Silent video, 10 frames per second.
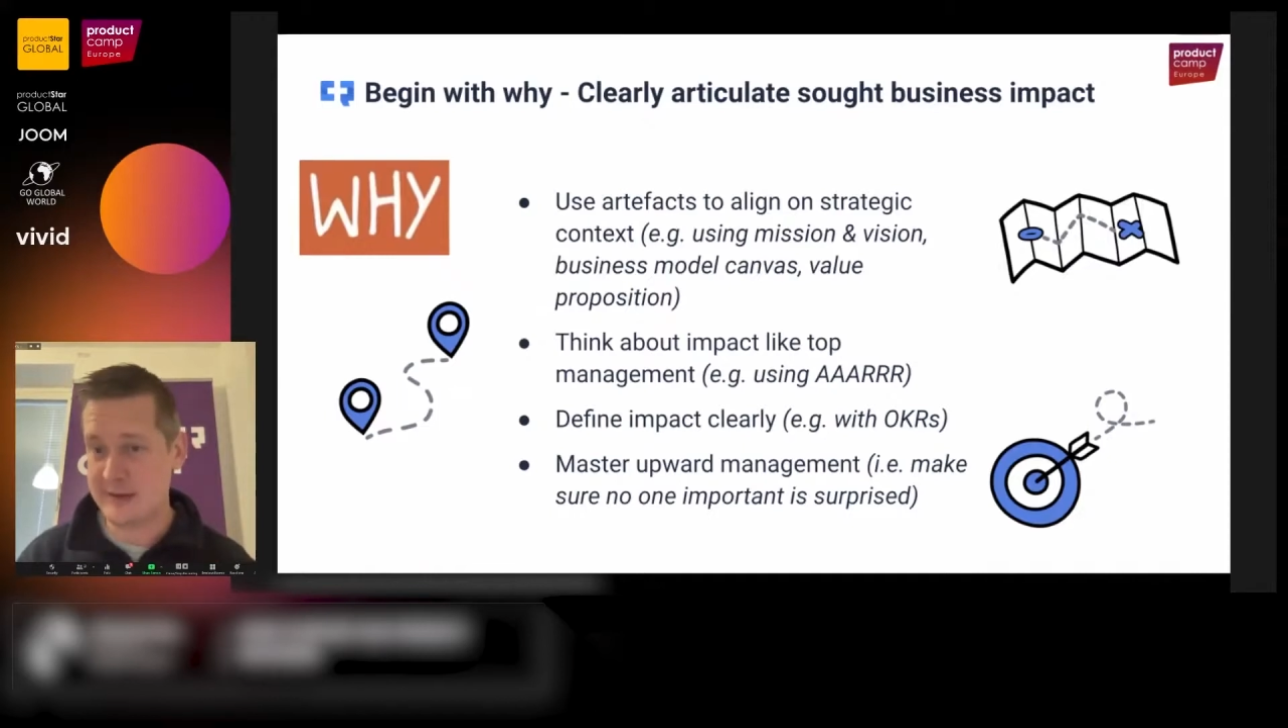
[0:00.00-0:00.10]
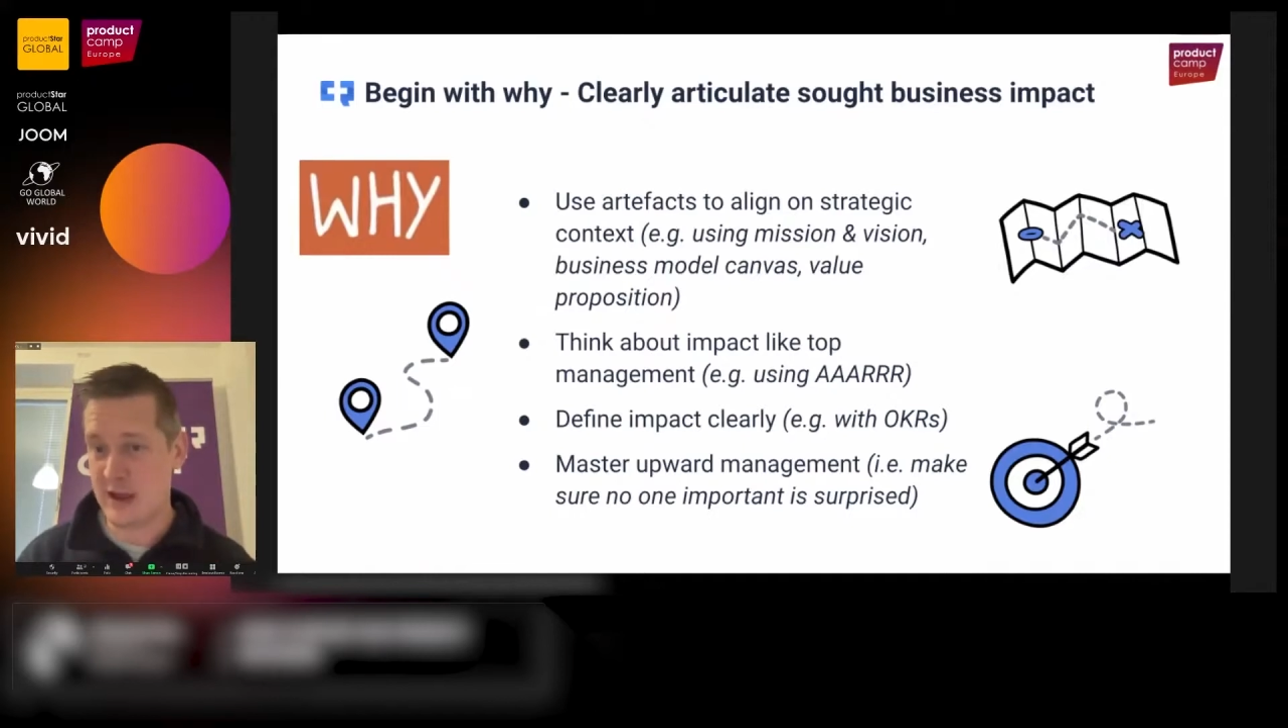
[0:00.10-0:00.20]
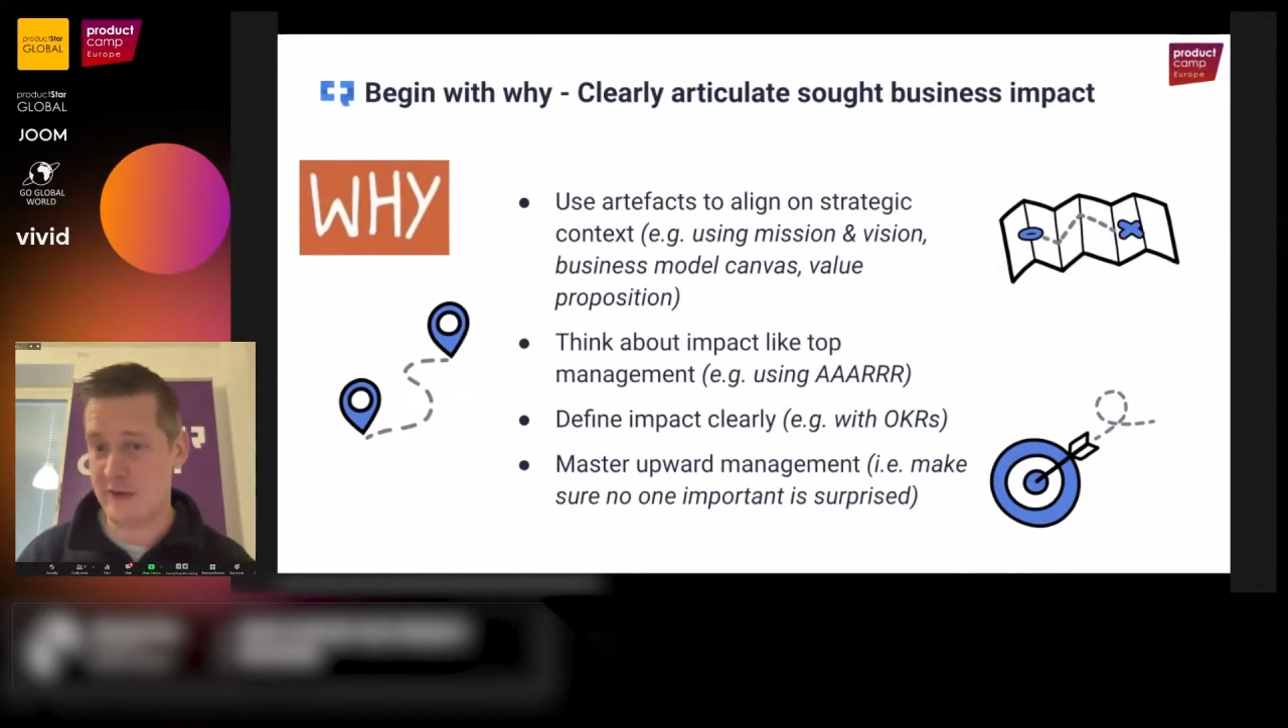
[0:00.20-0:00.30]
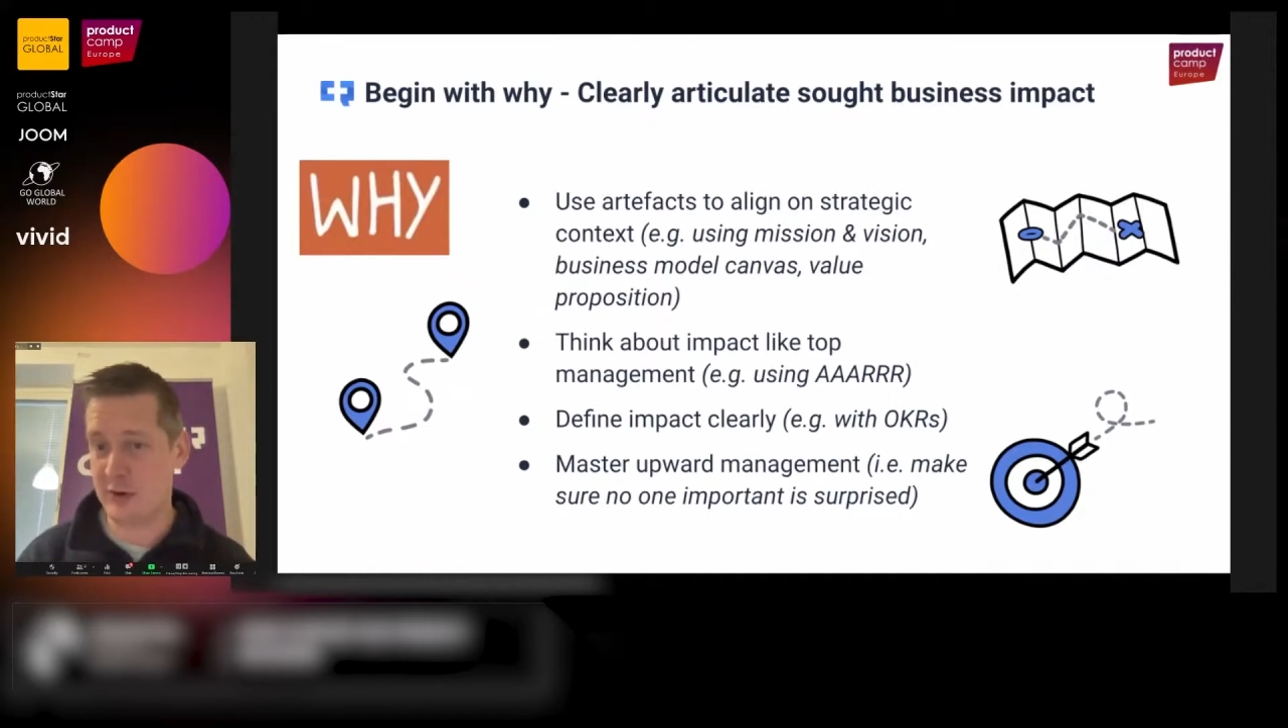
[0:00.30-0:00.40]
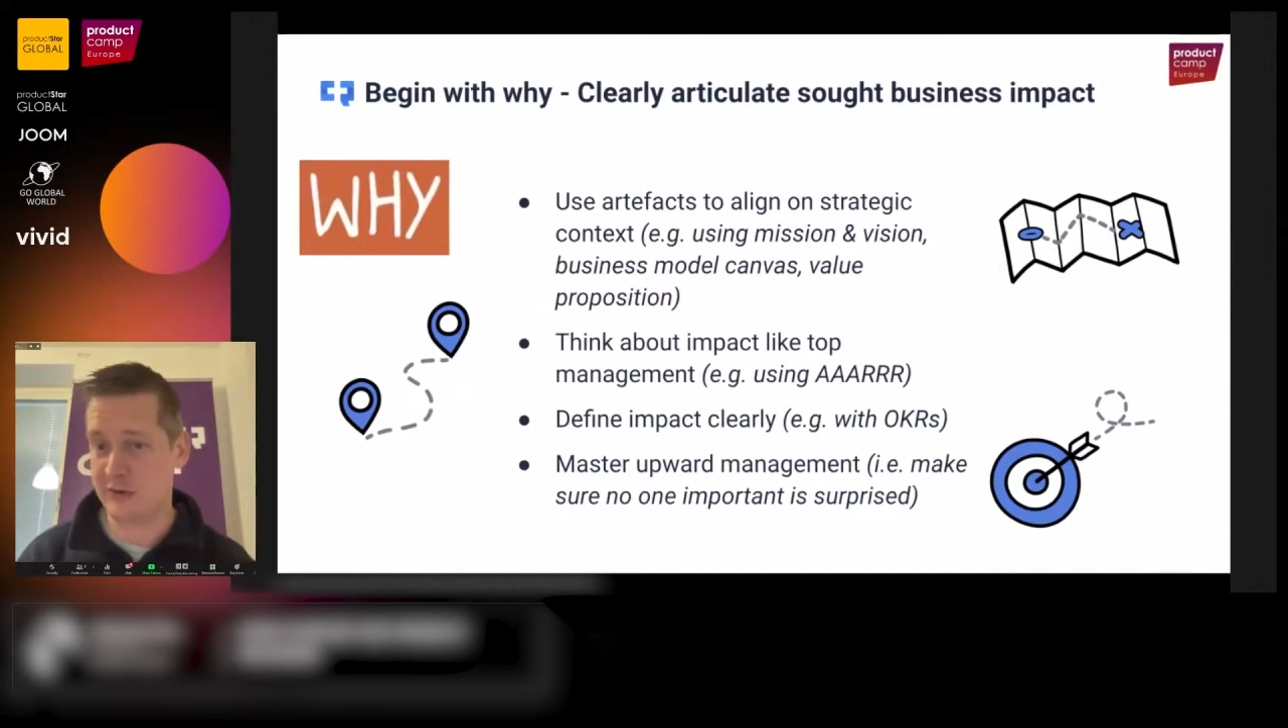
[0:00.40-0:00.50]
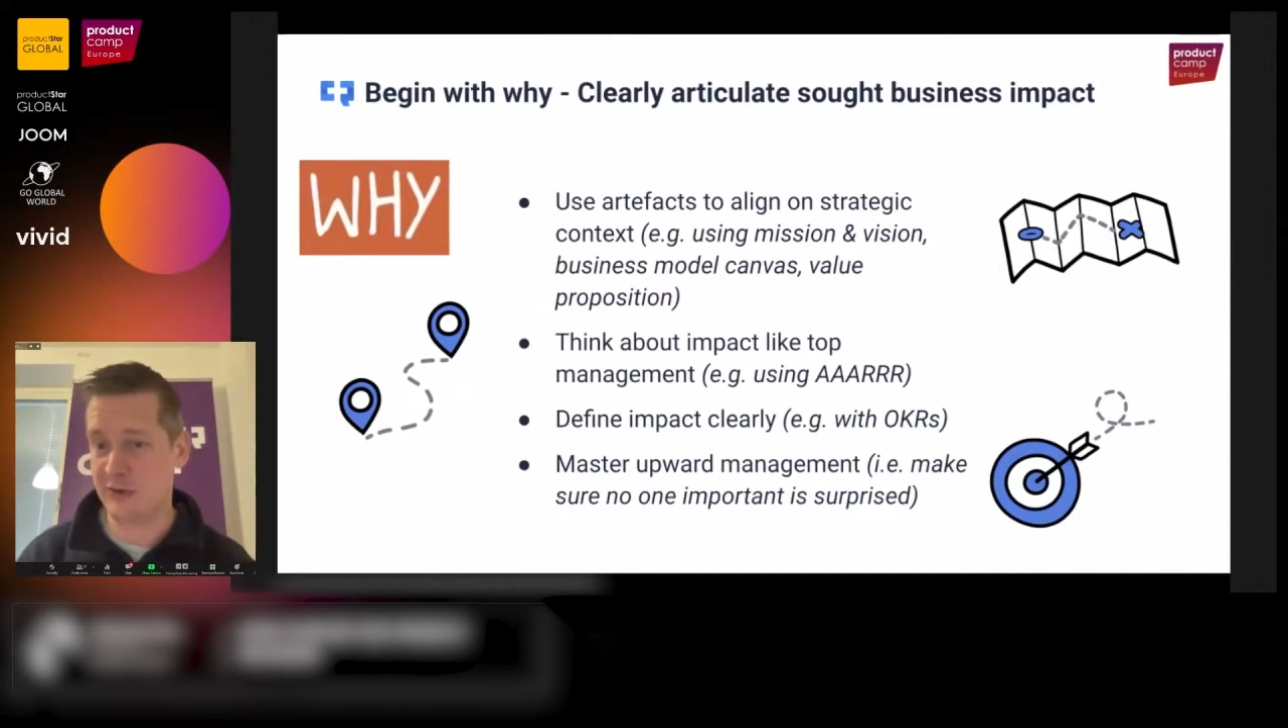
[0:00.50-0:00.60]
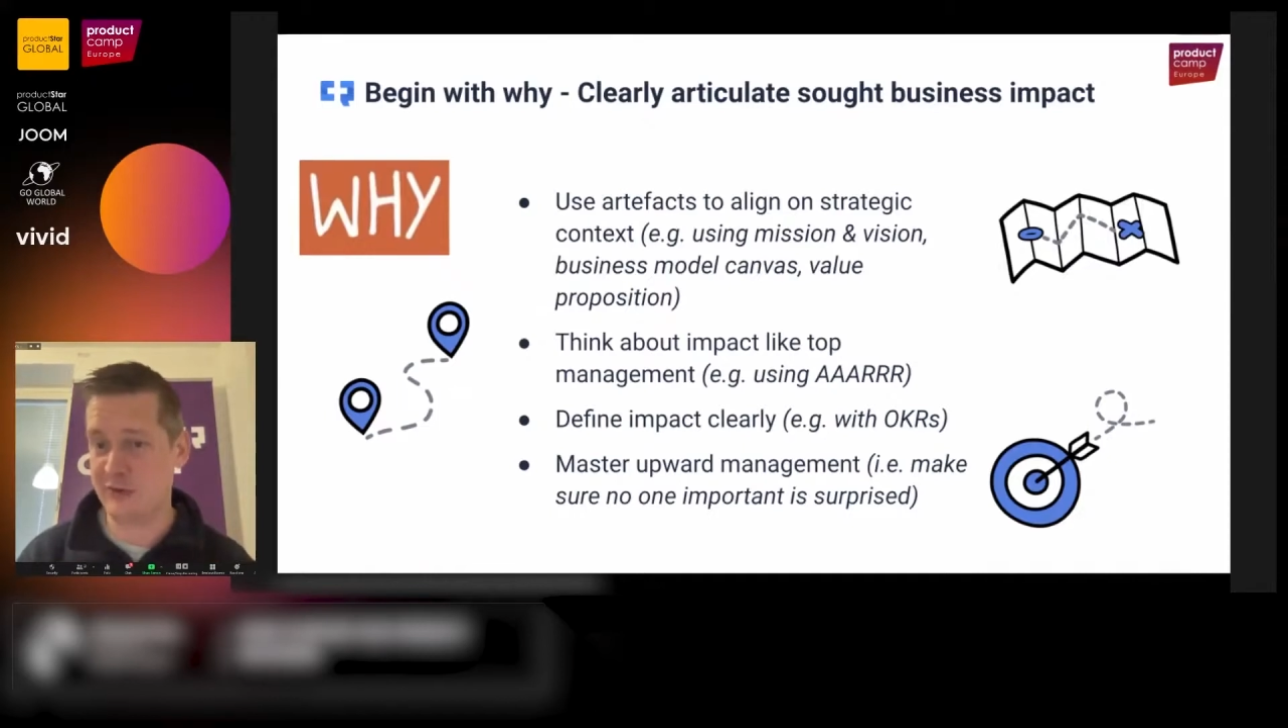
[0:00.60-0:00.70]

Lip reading: then you have a lot